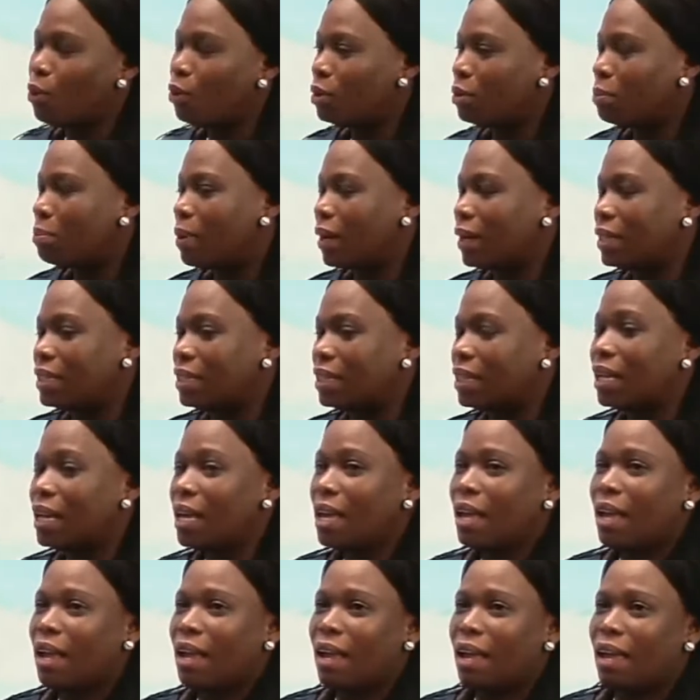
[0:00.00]
body,
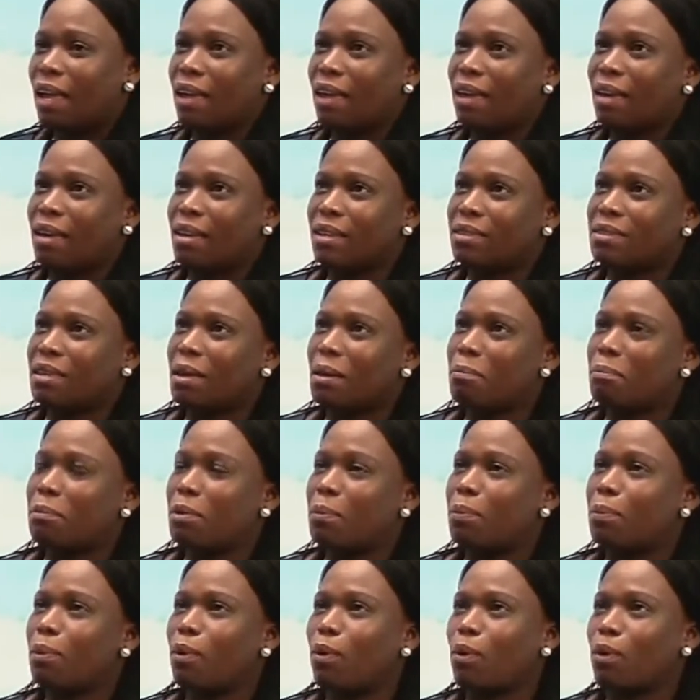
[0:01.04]
some
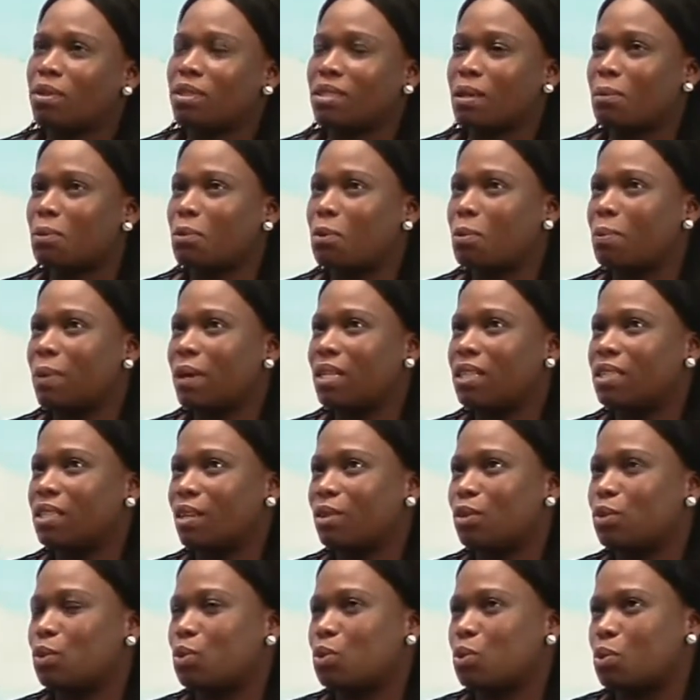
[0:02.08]
women
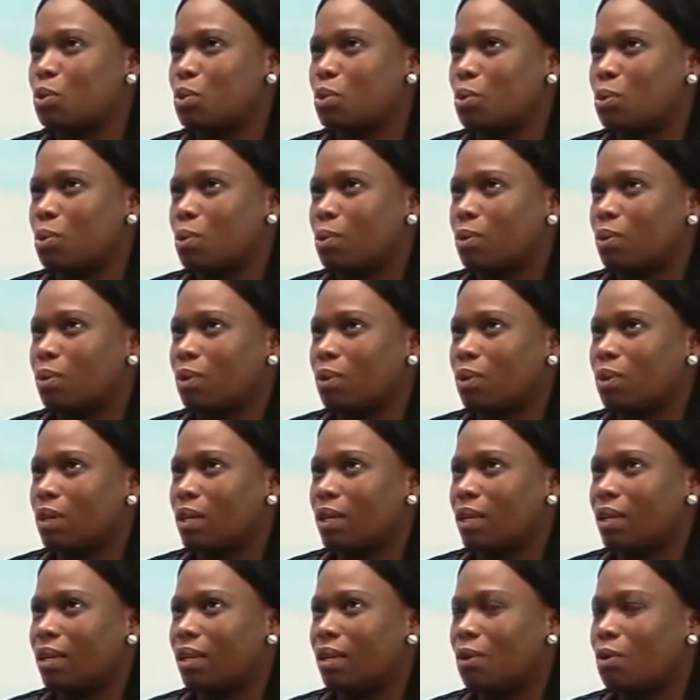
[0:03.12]
tend to
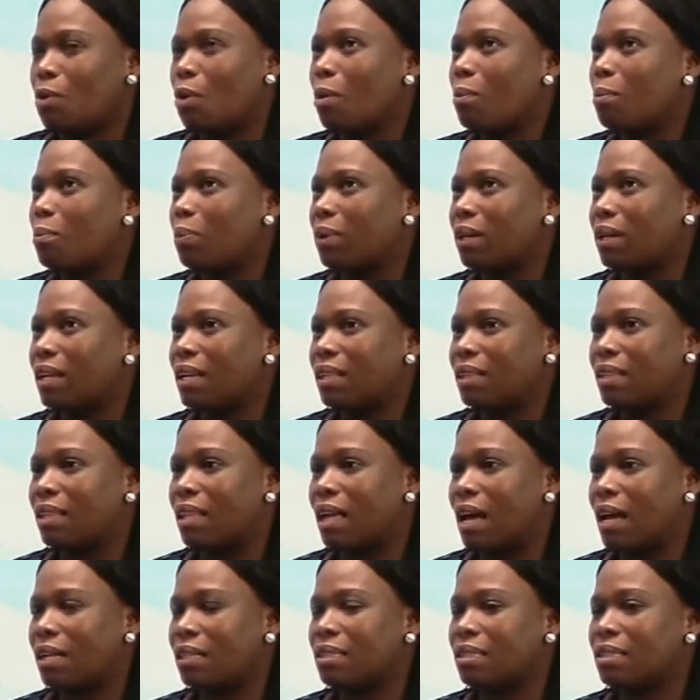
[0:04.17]
complain
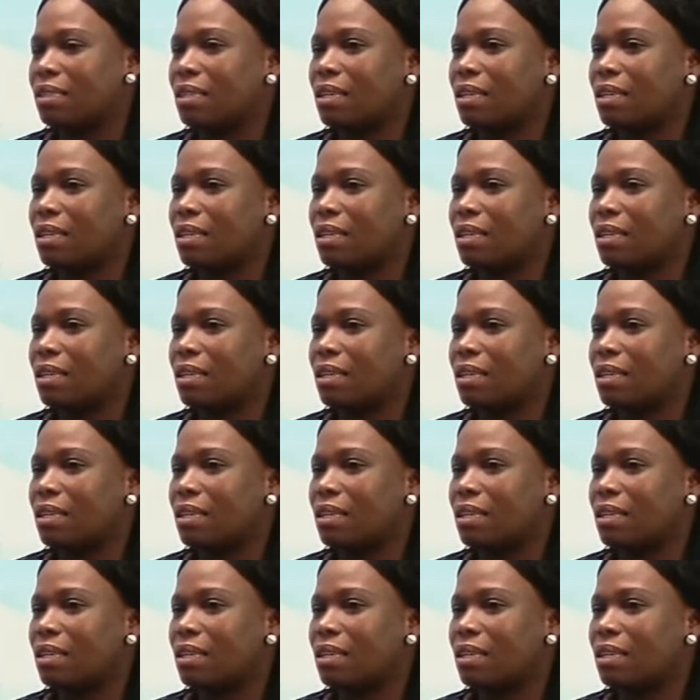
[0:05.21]
that